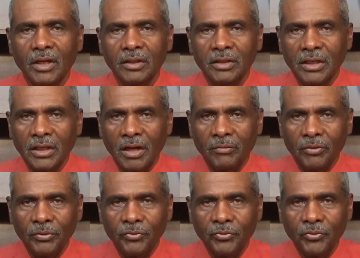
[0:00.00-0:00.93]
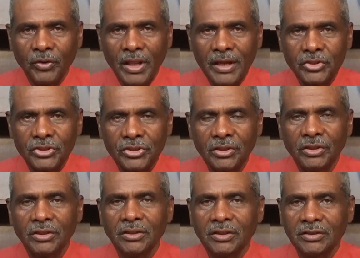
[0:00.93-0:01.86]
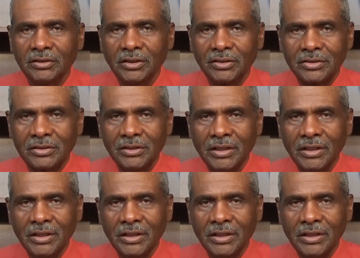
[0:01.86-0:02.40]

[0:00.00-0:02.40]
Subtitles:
that our flesh does